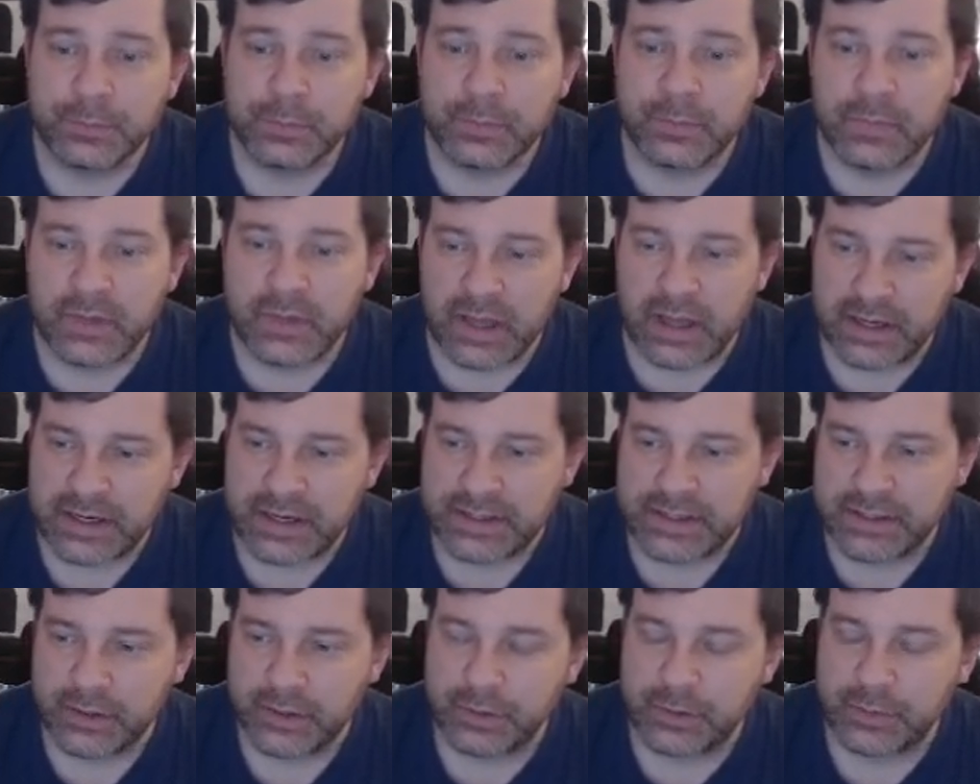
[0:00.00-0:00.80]
and I tell
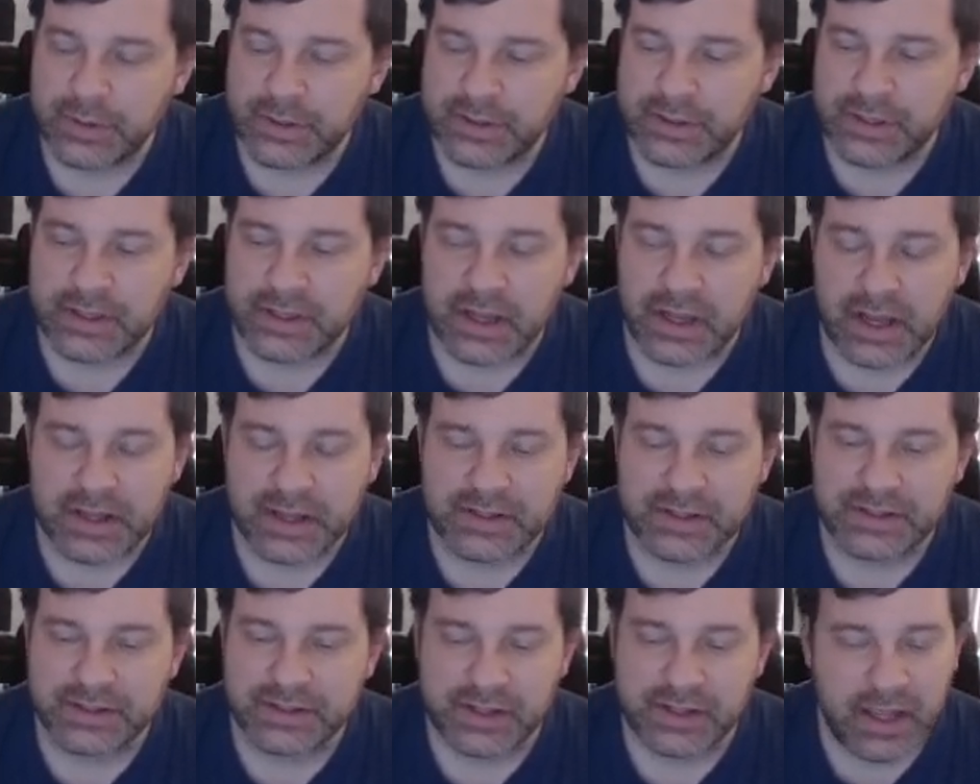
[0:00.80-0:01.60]
the rest of the
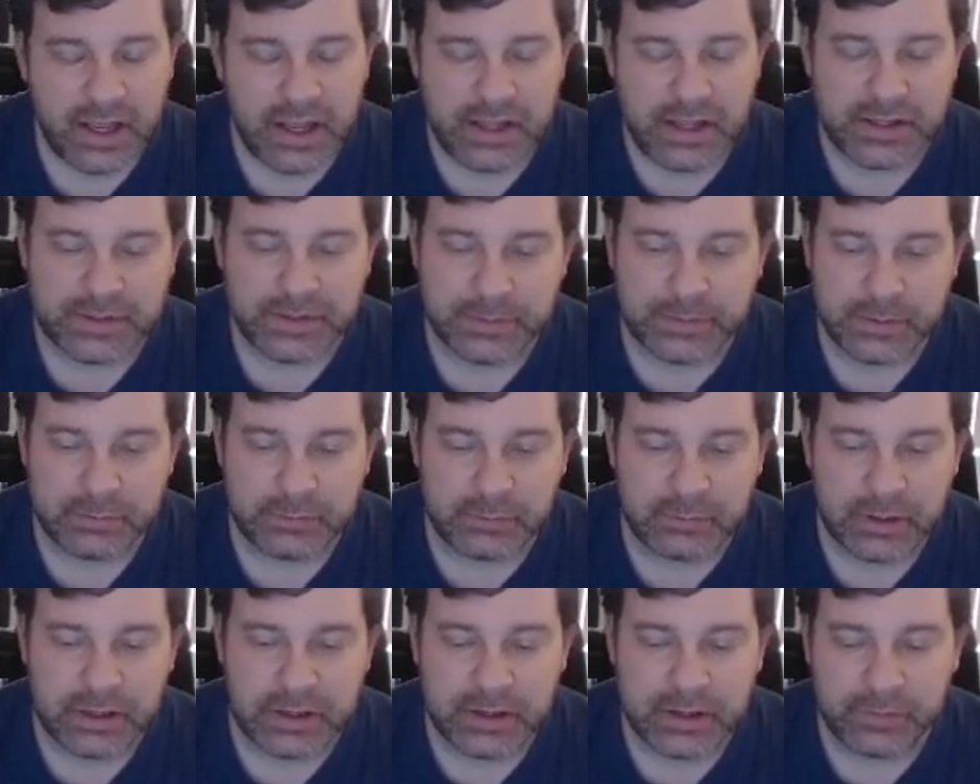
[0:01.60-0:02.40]
guys, "Hey, we're
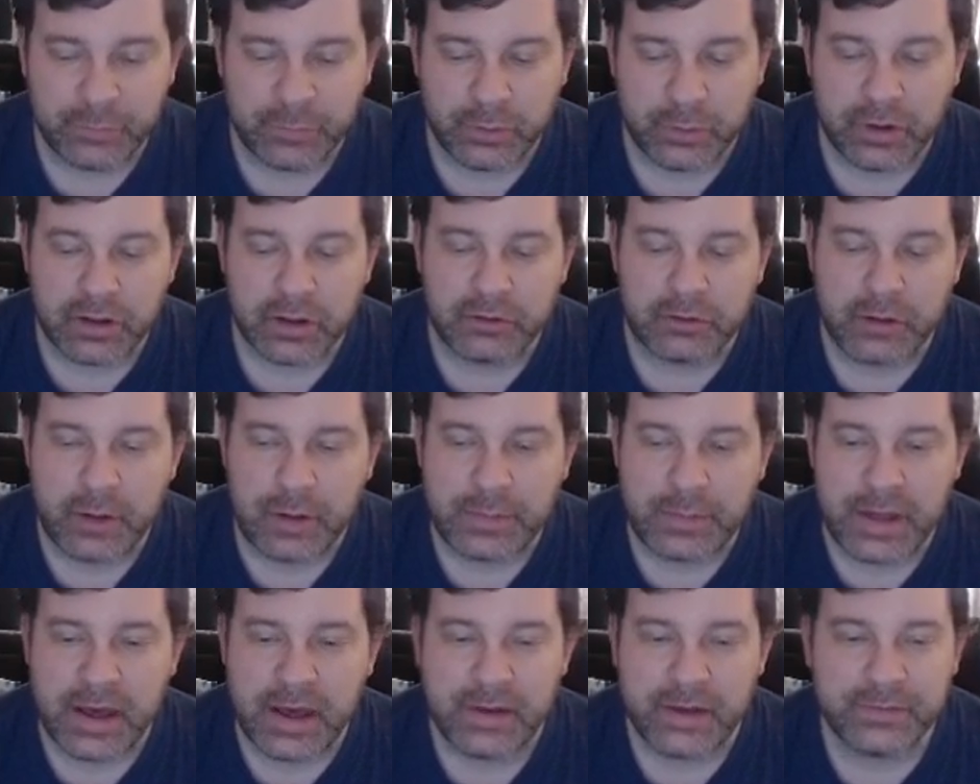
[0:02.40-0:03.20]
getting a 4-color
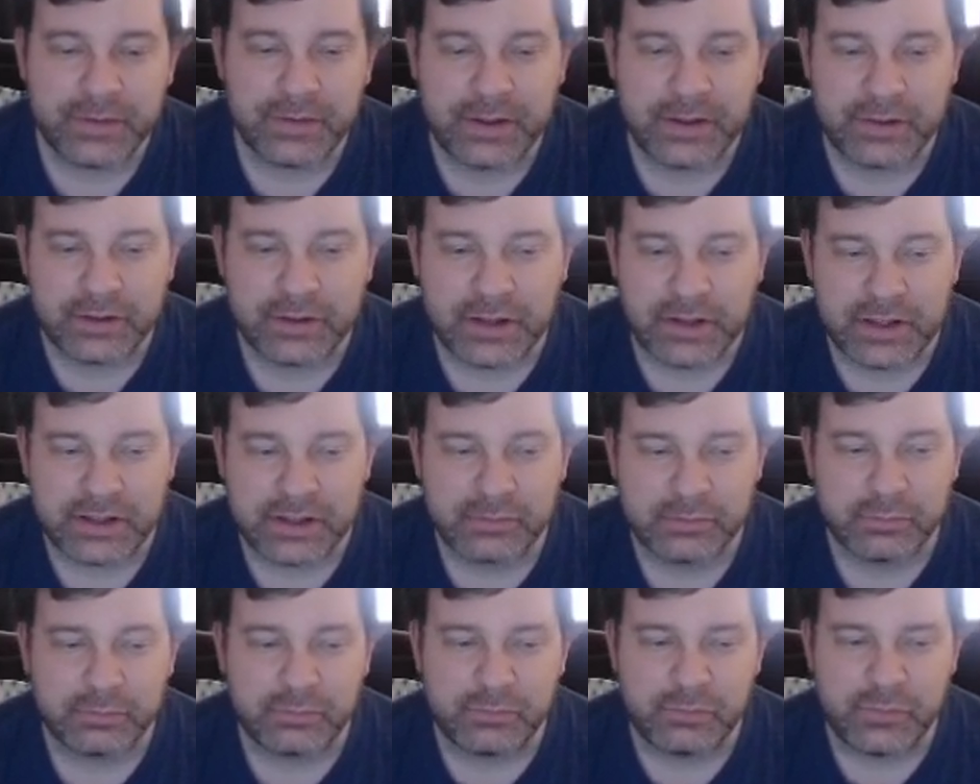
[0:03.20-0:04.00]
Omnath," and they're like,
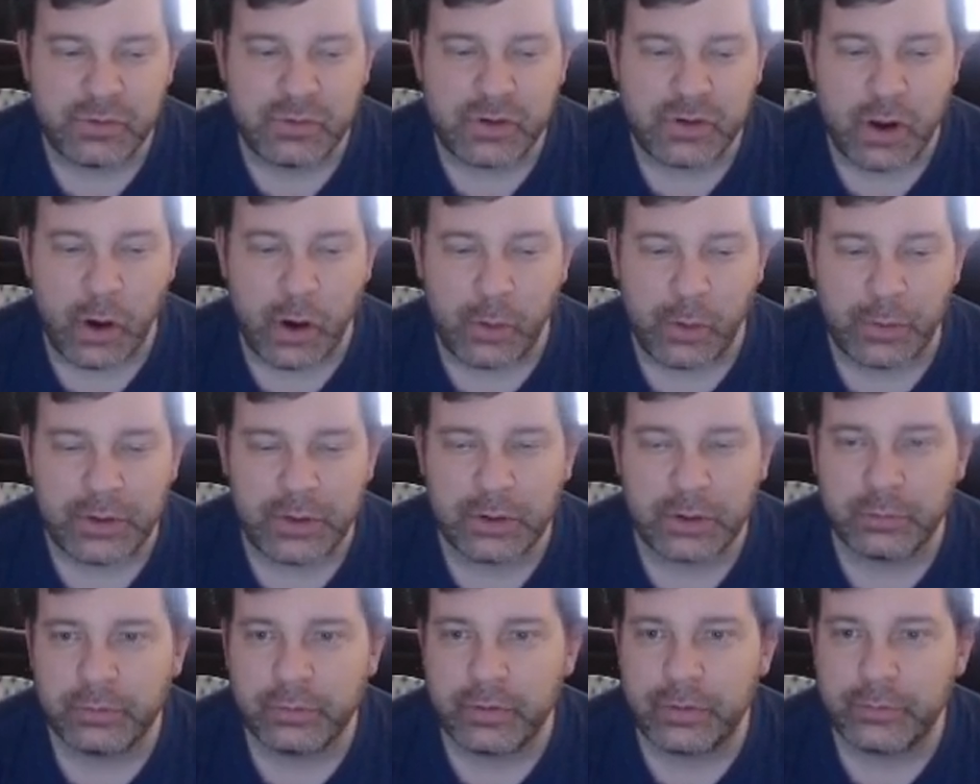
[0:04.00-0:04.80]
"No, they don't
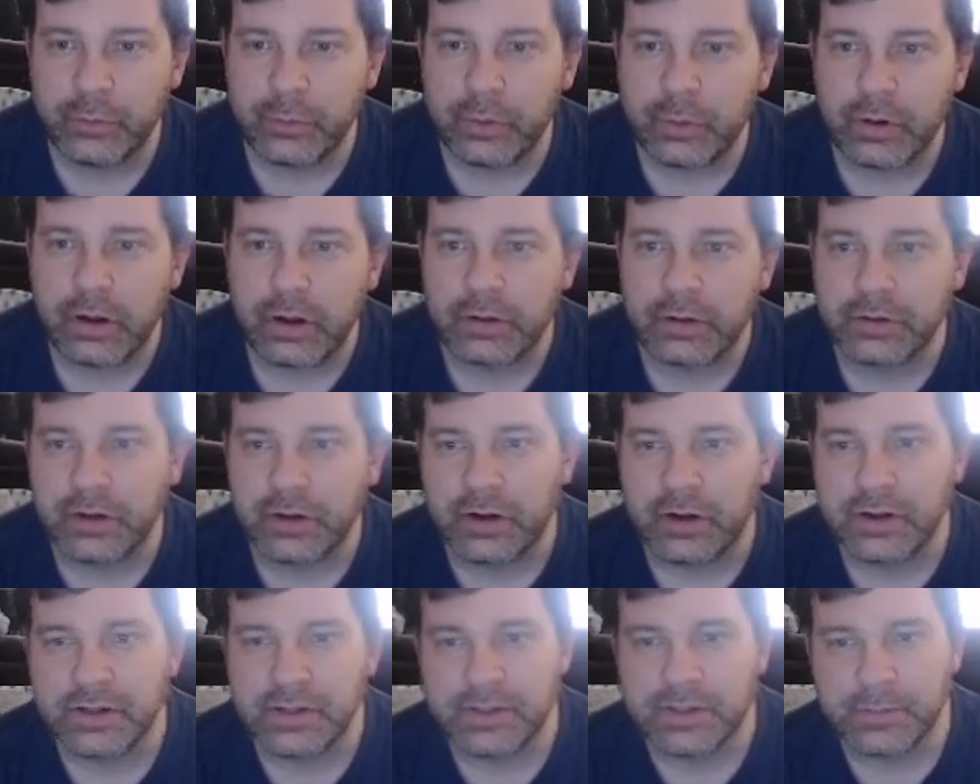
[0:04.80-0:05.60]
print 4-color
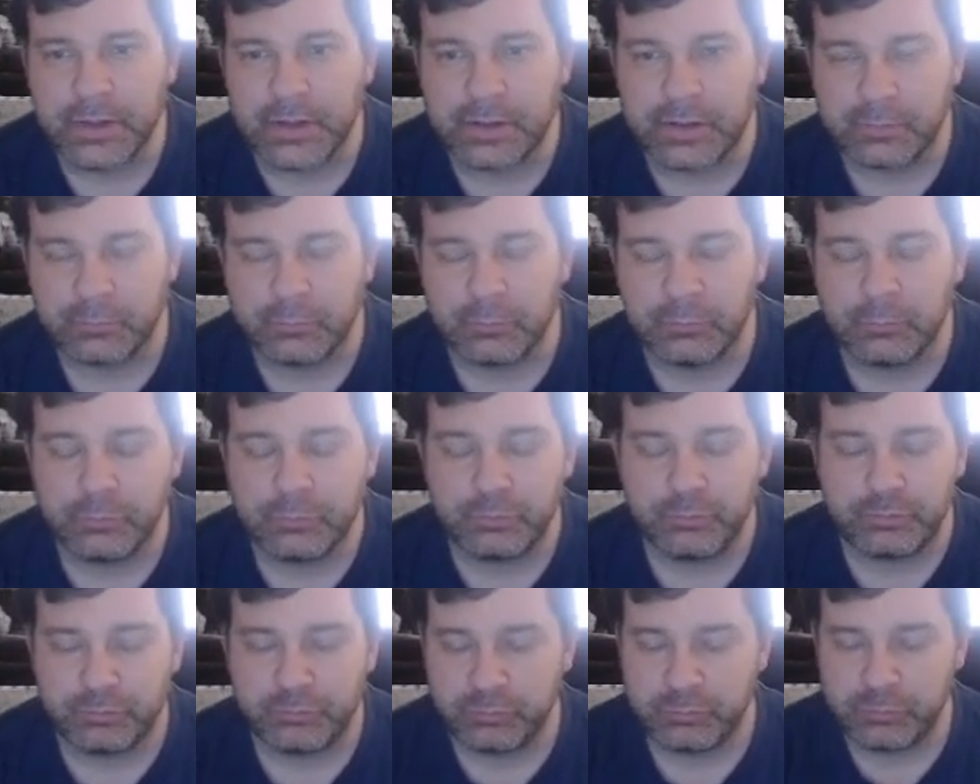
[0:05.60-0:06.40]
cards." I'm like,
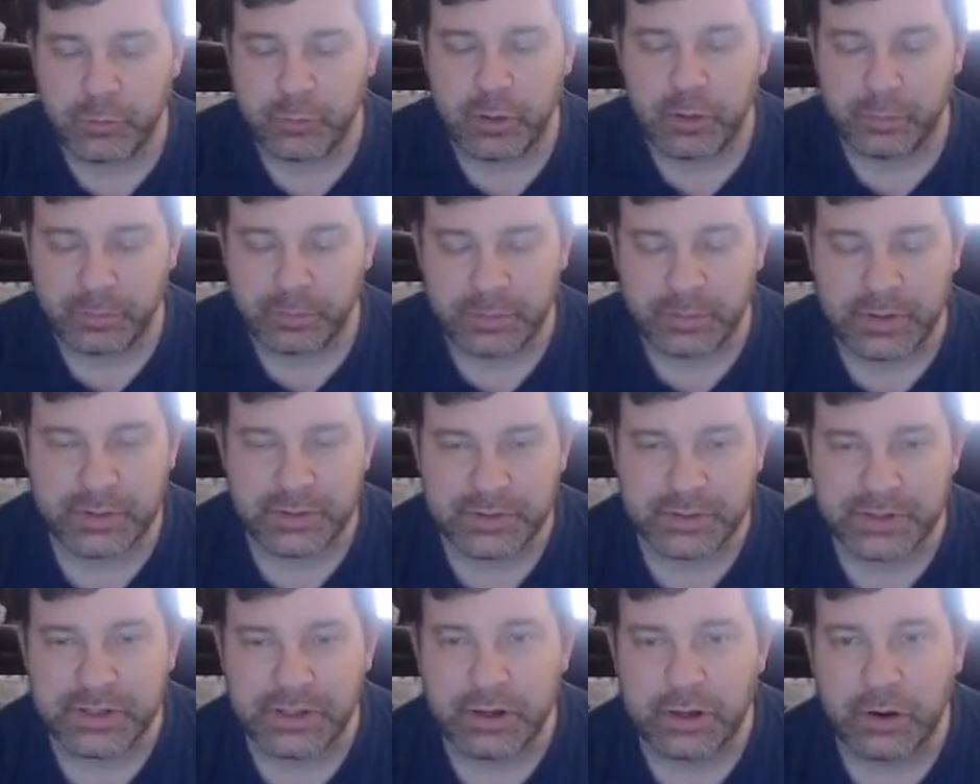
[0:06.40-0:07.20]
"Well, here's
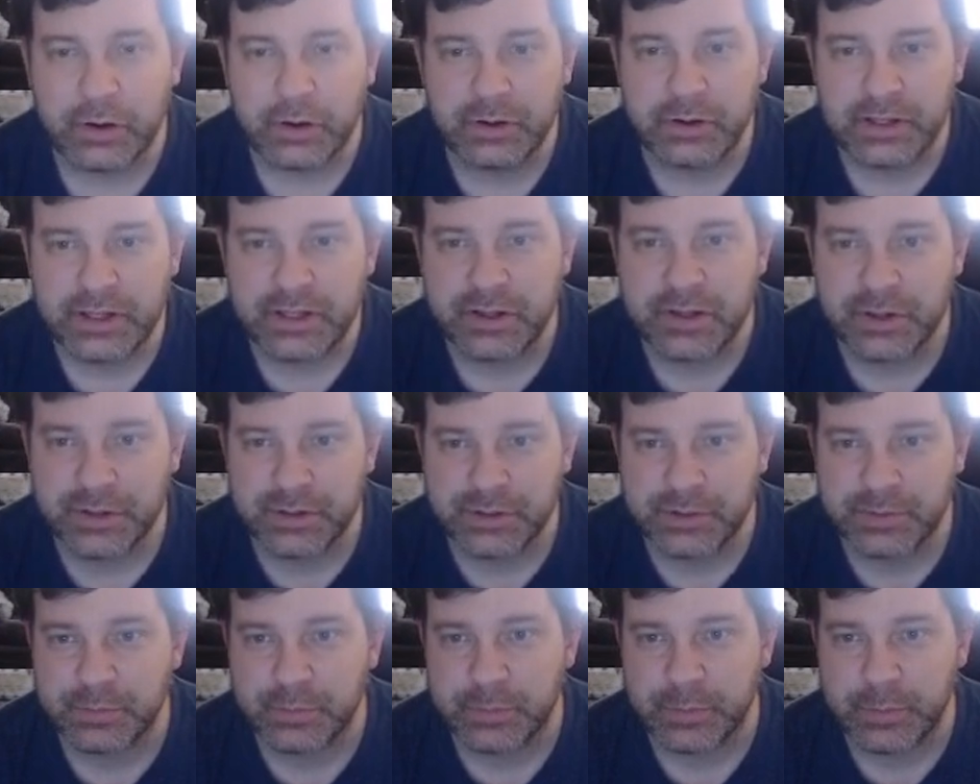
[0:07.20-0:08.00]
the art. Here's
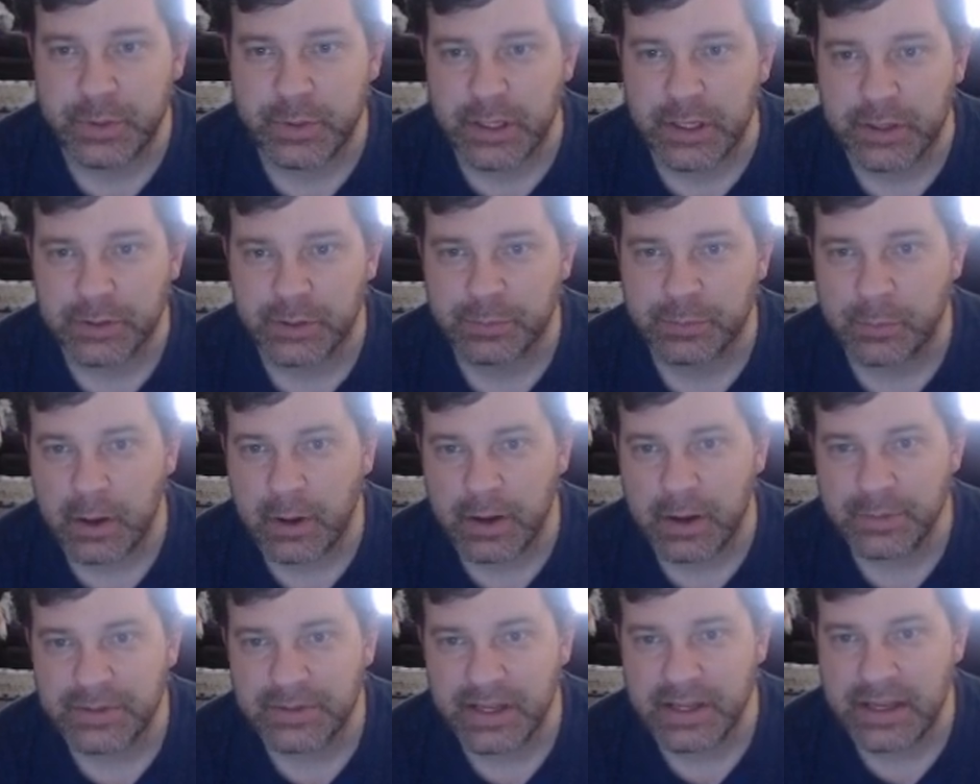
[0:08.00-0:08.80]
why I'm
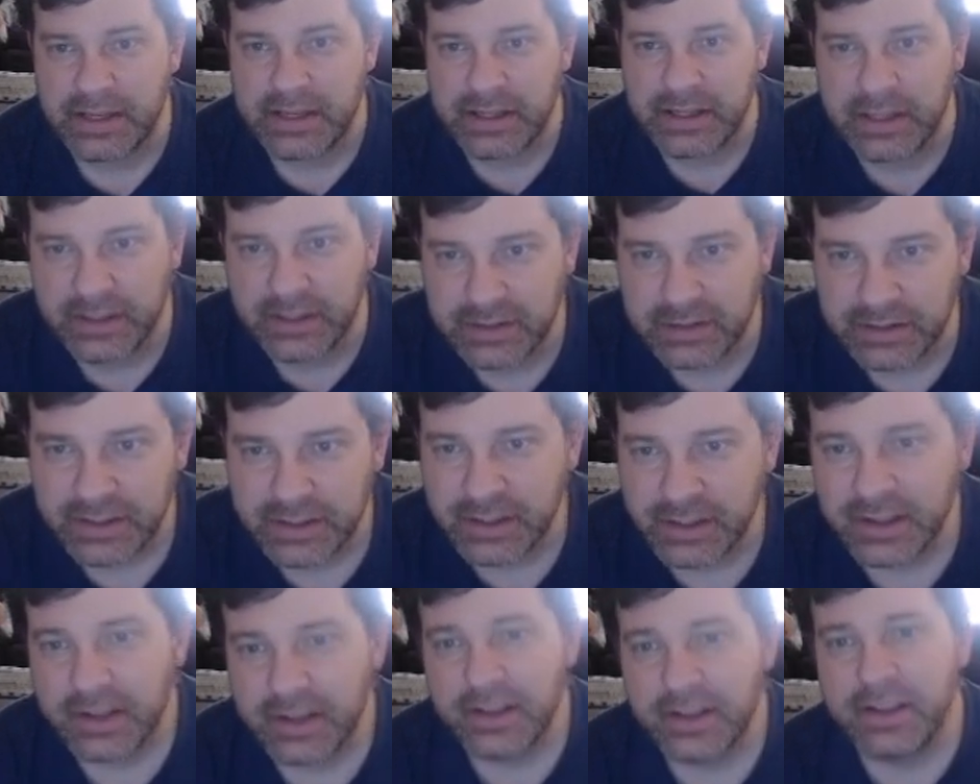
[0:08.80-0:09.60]
saying it,"
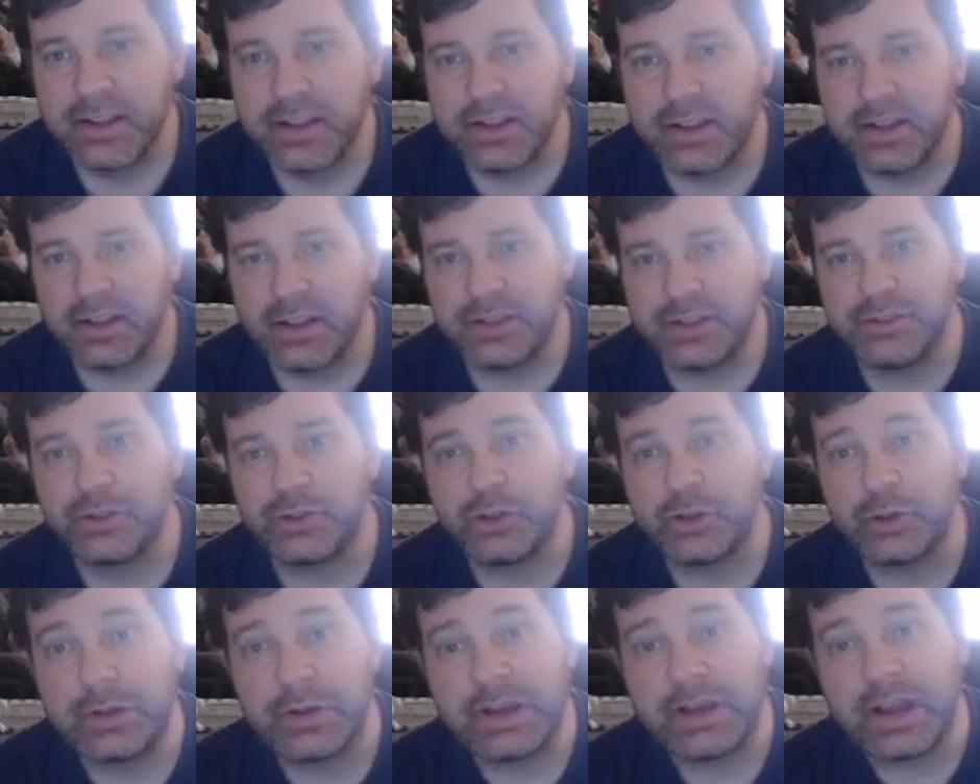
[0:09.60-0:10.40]
and sure
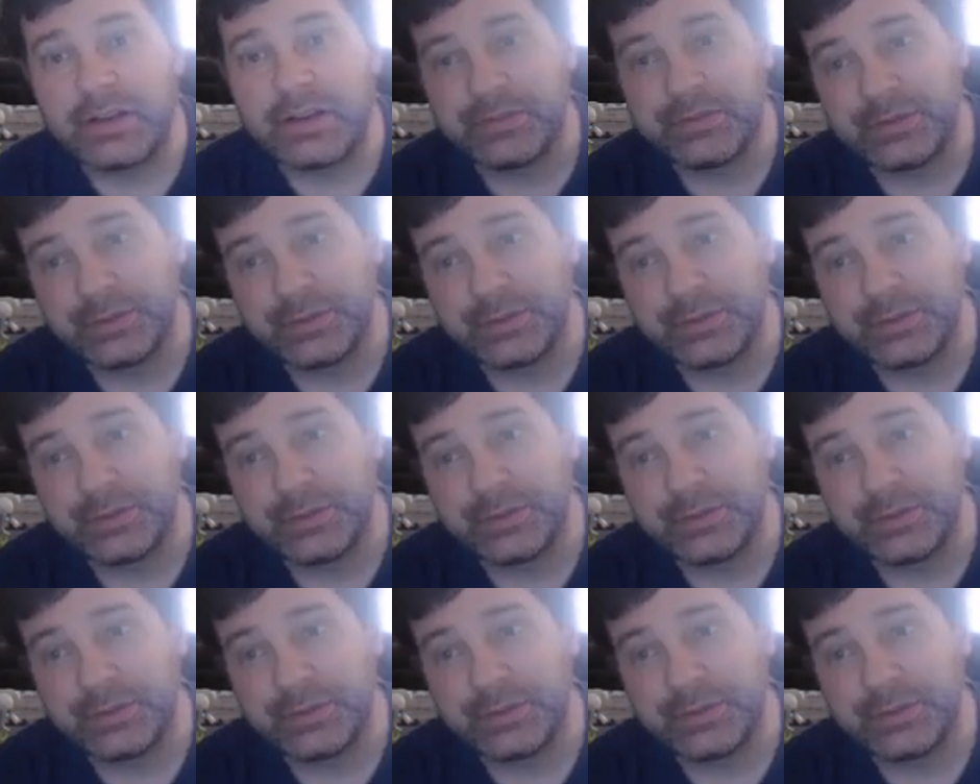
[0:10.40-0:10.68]
enough.